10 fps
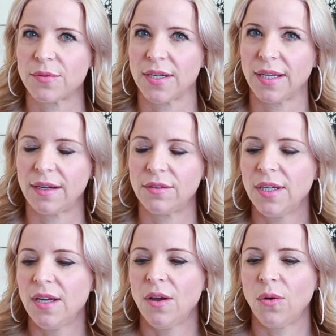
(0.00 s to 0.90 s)
right now,
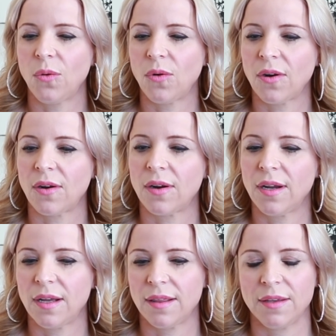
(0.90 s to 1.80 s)
or
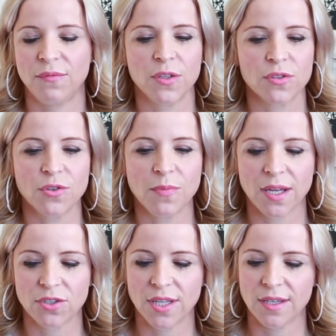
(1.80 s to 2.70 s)
it feels too
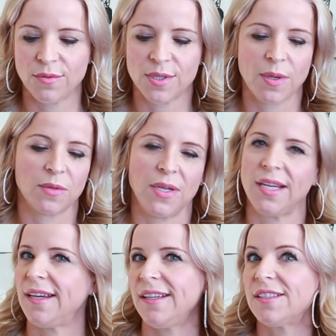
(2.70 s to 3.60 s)
much that you expect
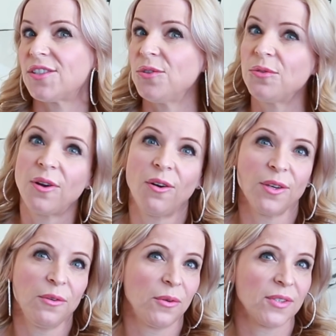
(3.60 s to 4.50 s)
me to call
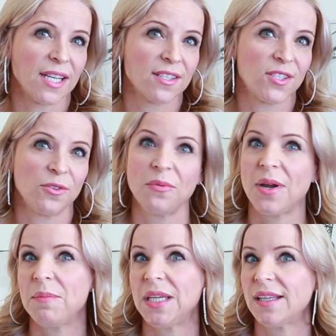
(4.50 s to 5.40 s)
you or text you
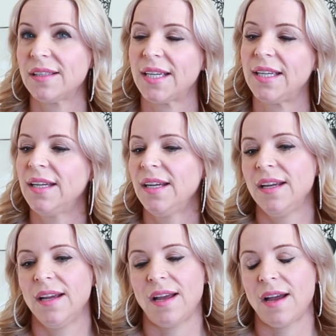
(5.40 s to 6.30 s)
immediately
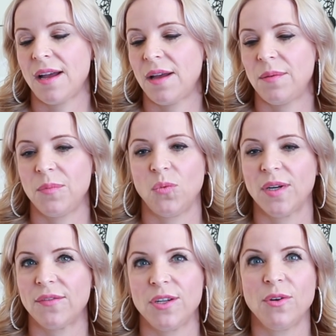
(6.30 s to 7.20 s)

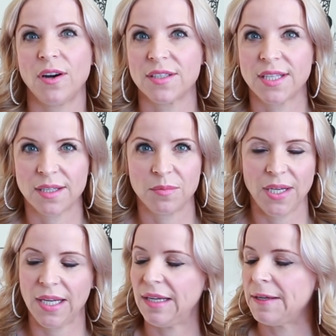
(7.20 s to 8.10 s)
whenever you contact
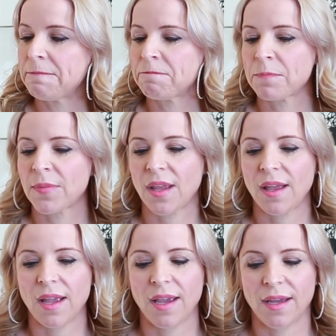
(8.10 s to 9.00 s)
me.
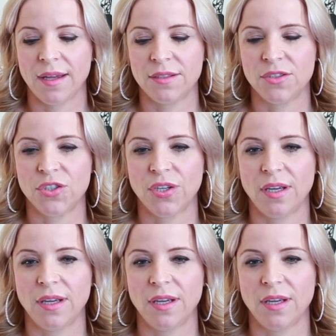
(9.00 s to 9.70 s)
And